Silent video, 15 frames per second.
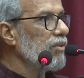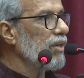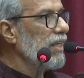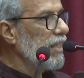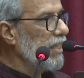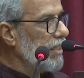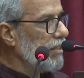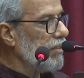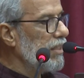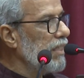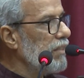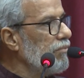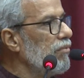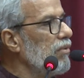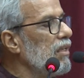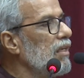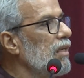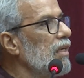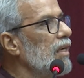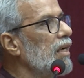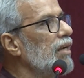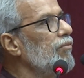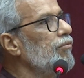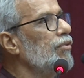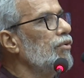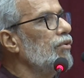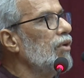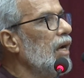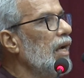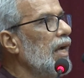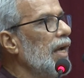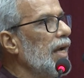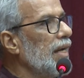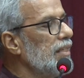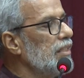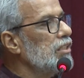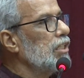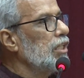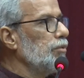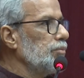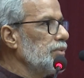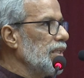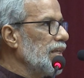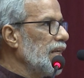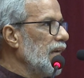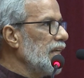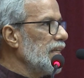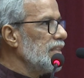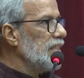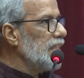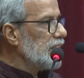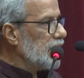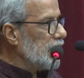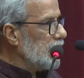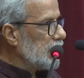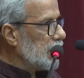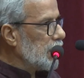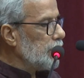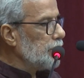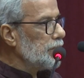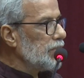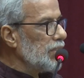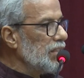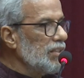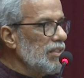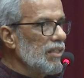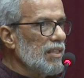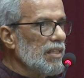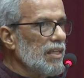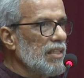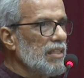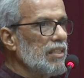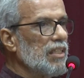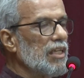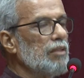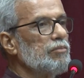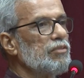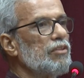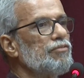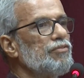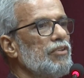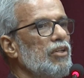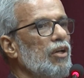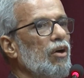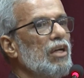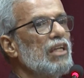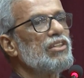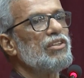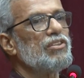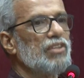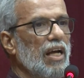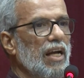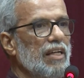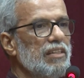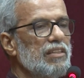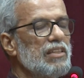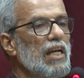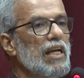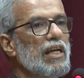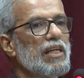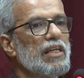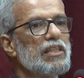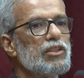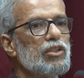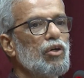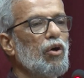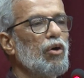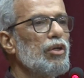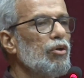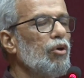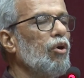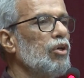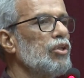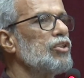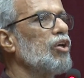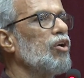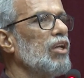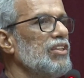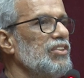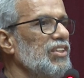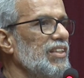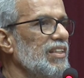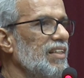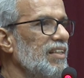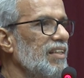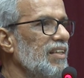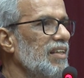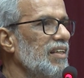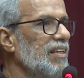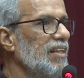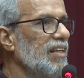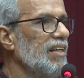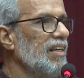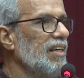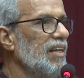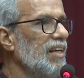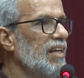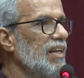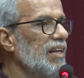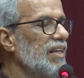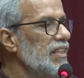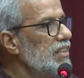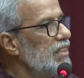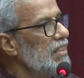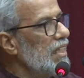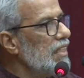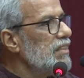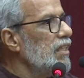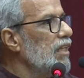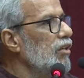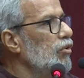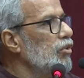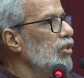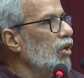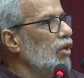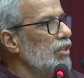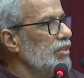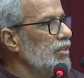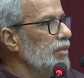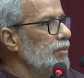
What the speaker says: Okay? It will give you a description. This description in terms of knowledge science is called ontology. It's just an ontology.